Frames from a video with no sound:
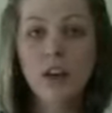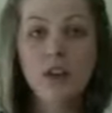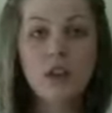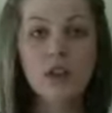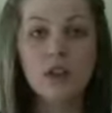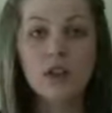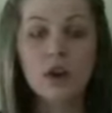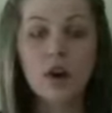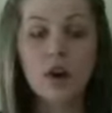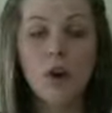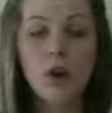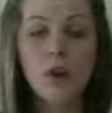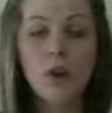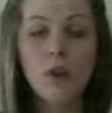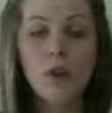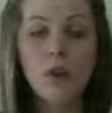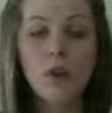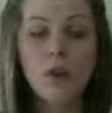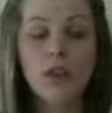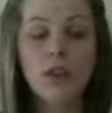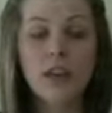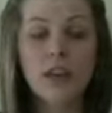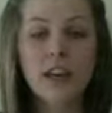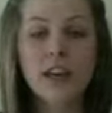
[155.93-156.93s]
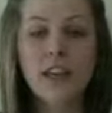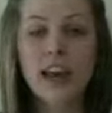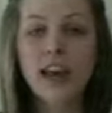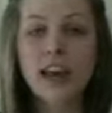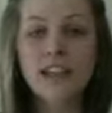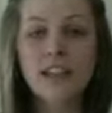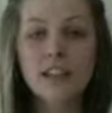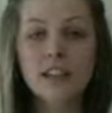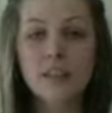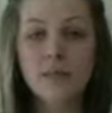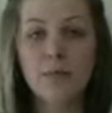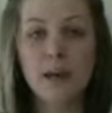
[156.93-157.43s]
So the
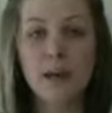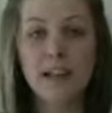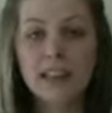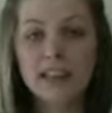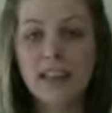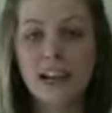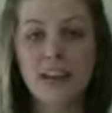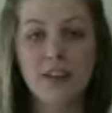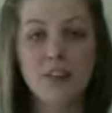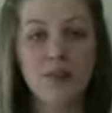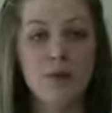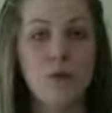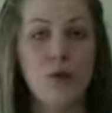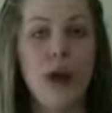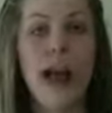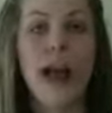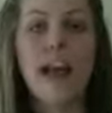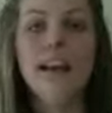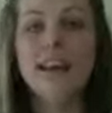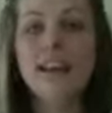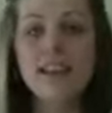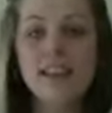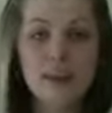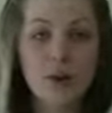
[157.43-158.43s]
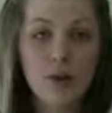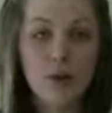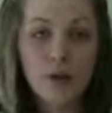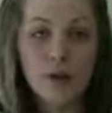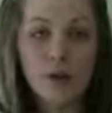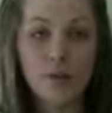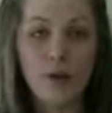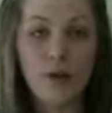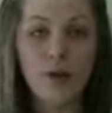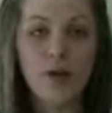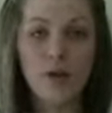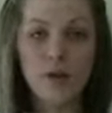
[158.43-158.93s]
guest might not do anything with
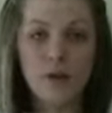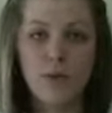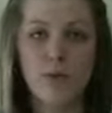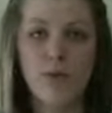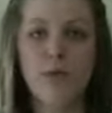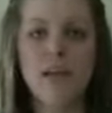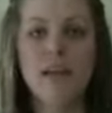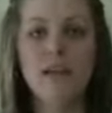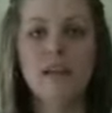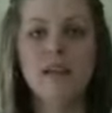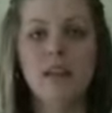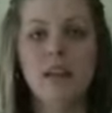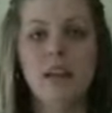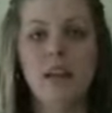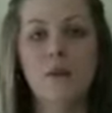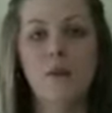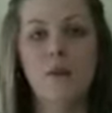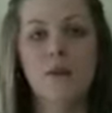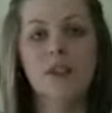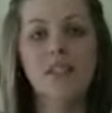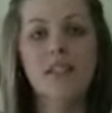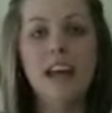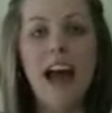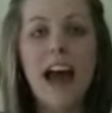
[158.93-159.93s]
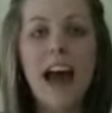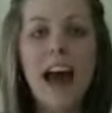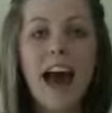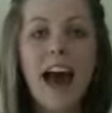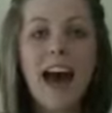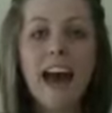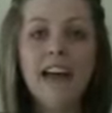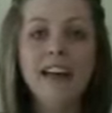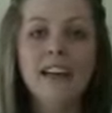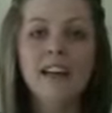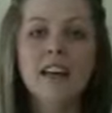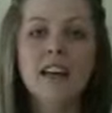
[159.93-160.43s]
the post, but because they were
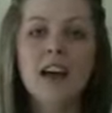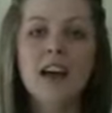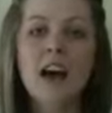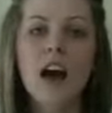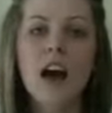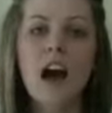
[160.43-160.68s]
tagged,